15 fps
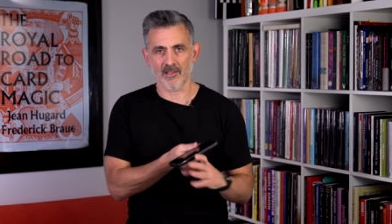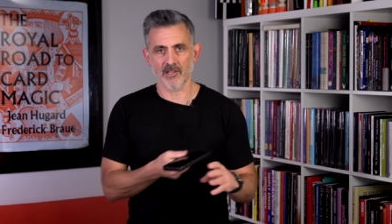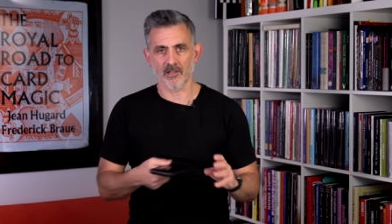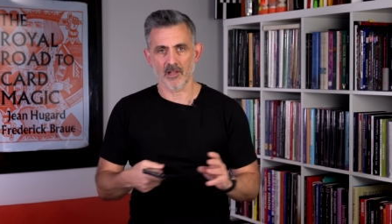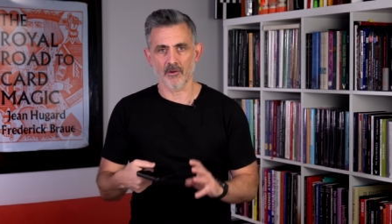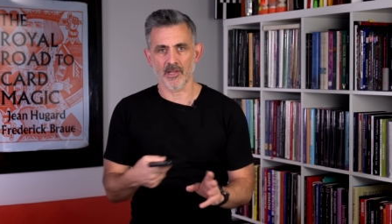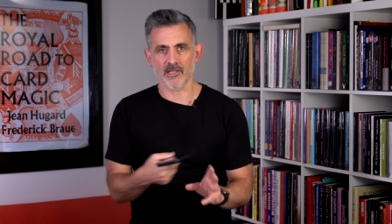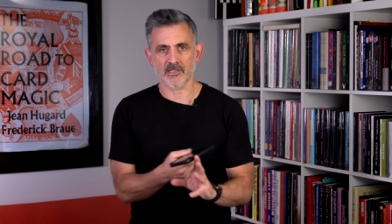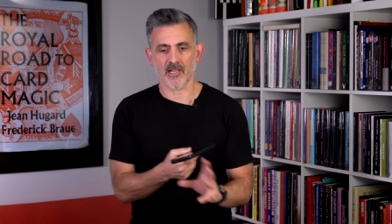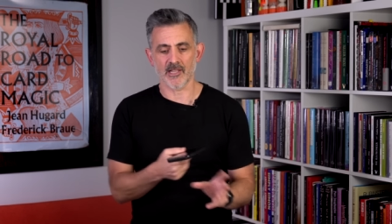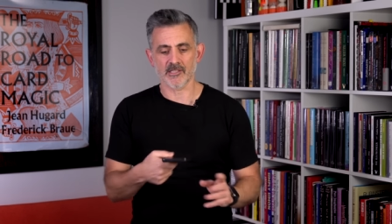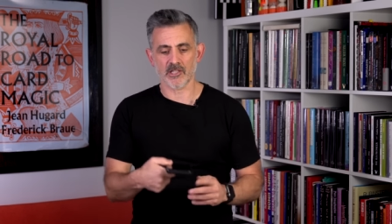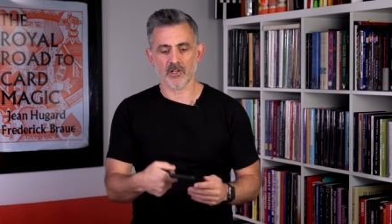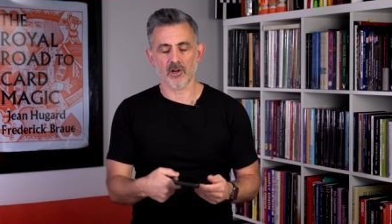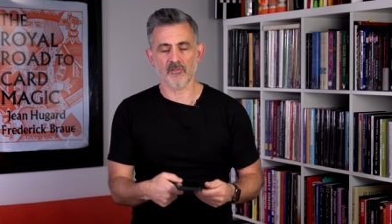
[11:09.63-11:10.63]
You know, it's
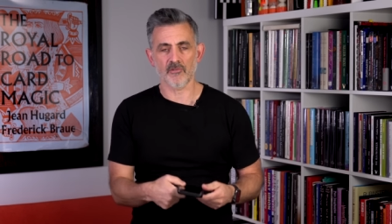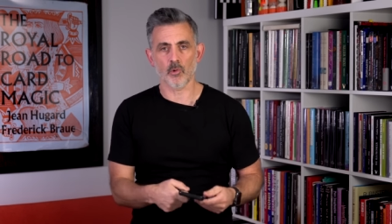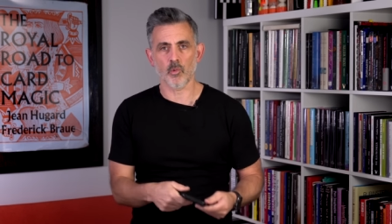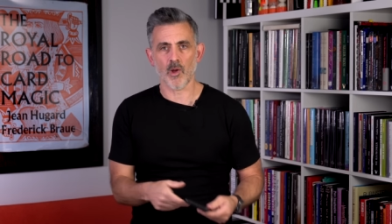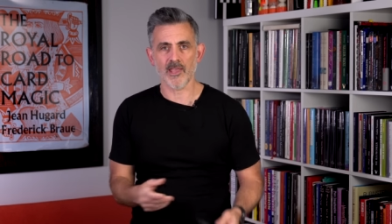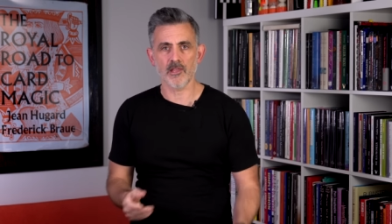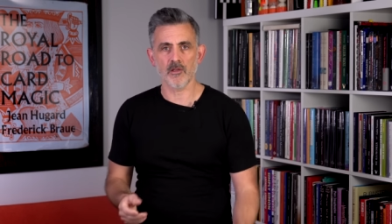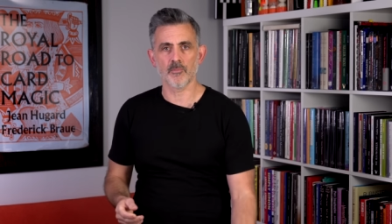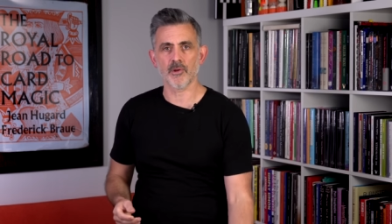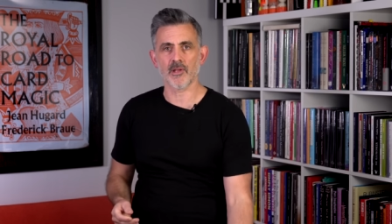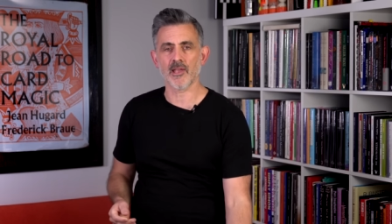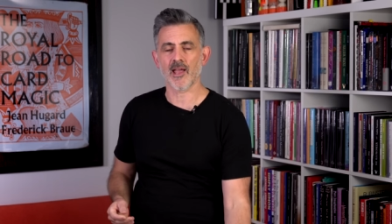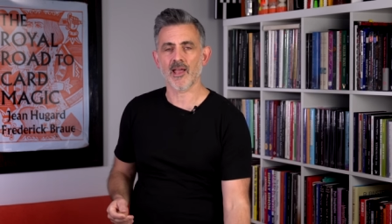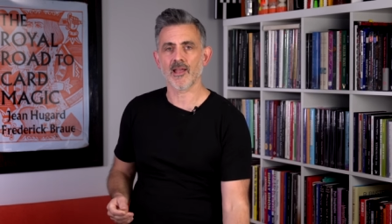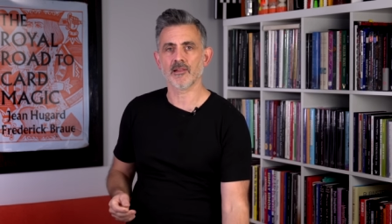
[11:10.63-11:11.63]
it's kind of a way you put
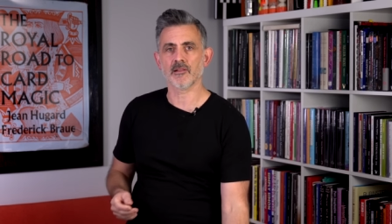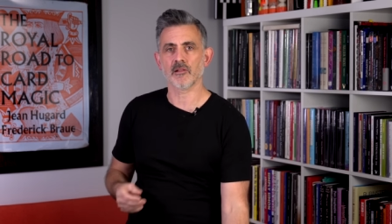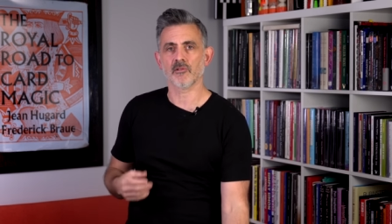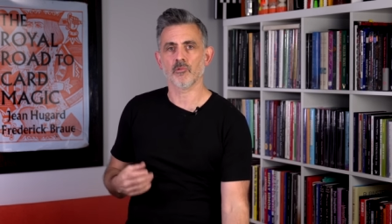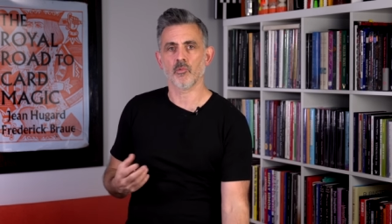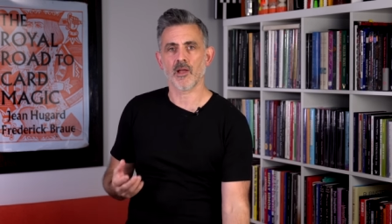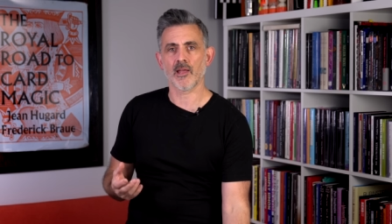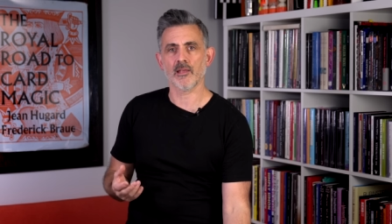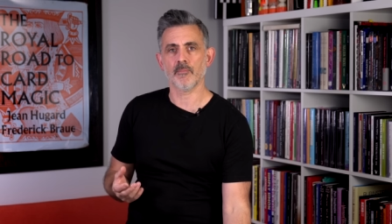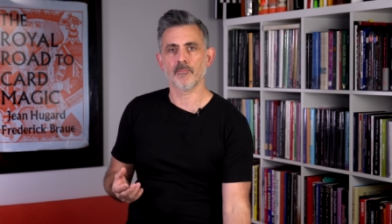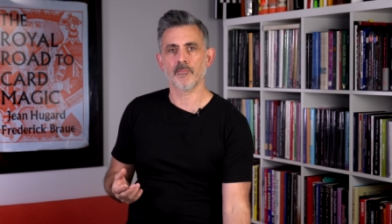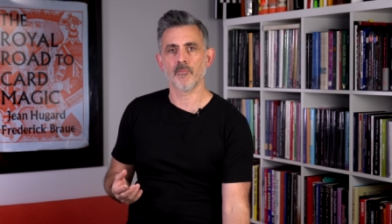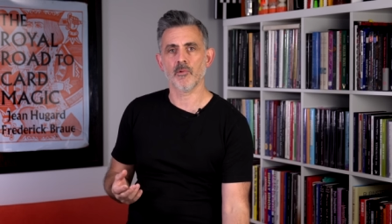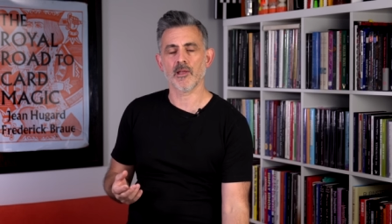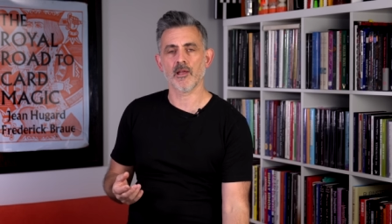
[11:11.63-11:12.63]
your hand, it's the way
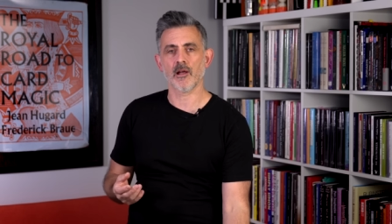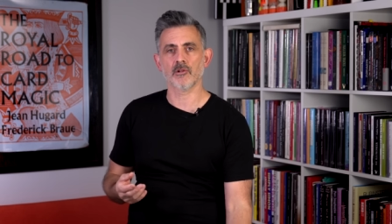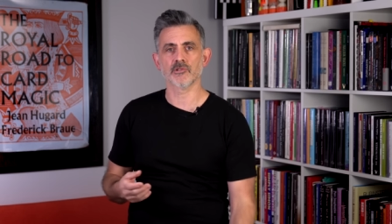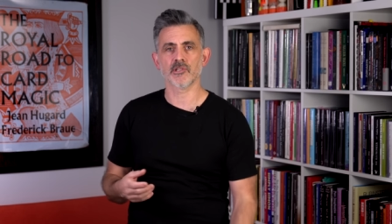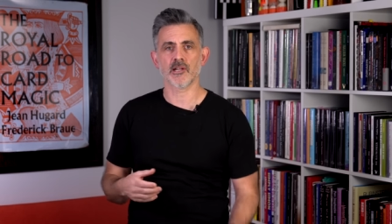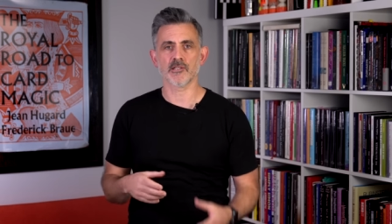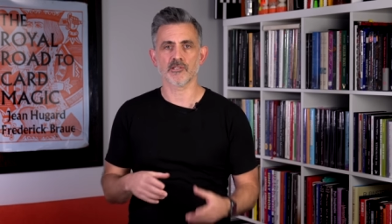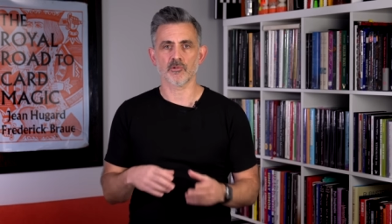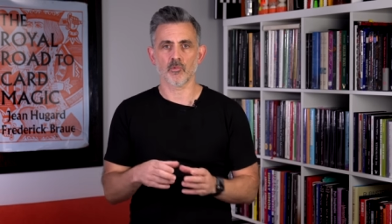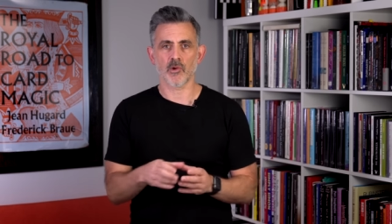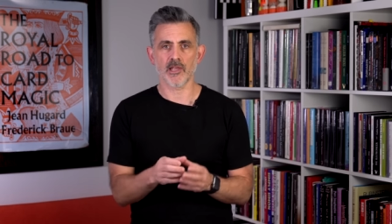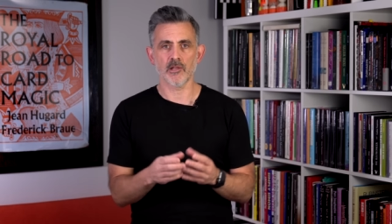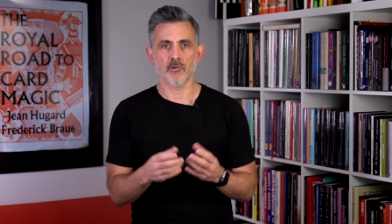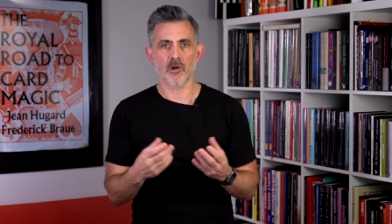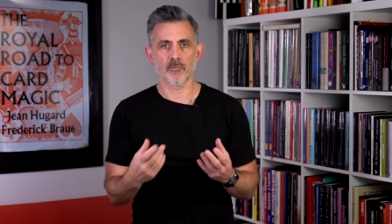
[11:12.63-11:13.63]
where way you hold your hand, it's the
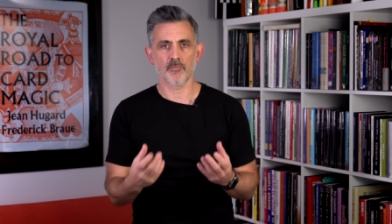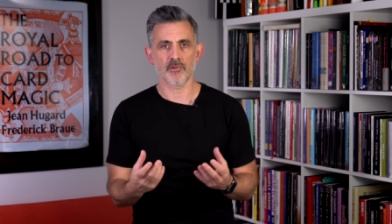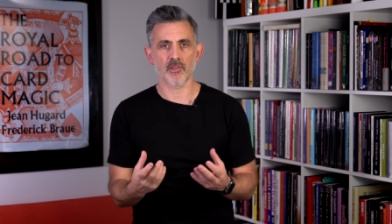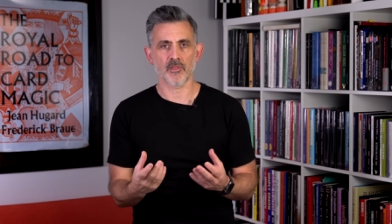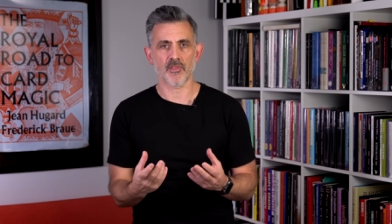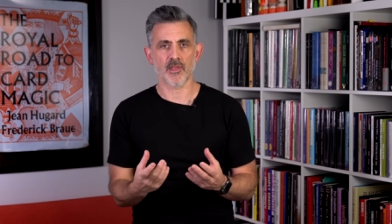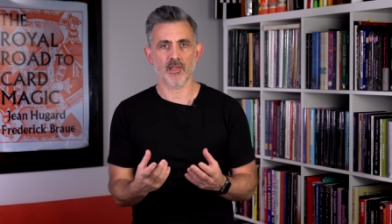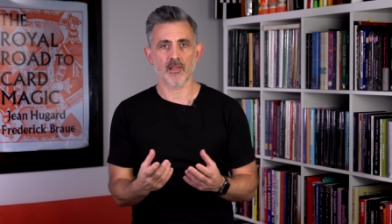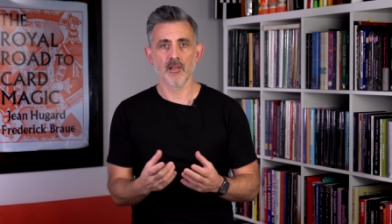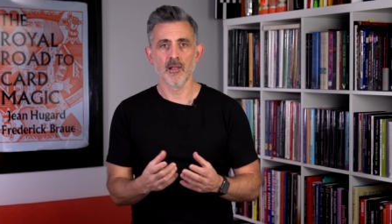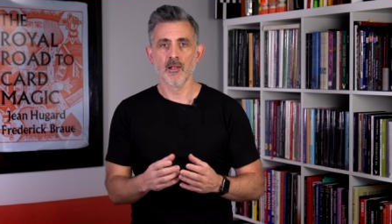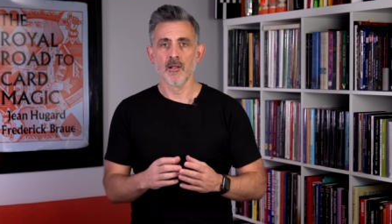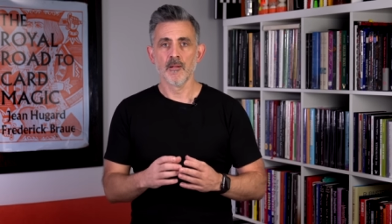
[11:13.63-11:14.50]
way you open the thing.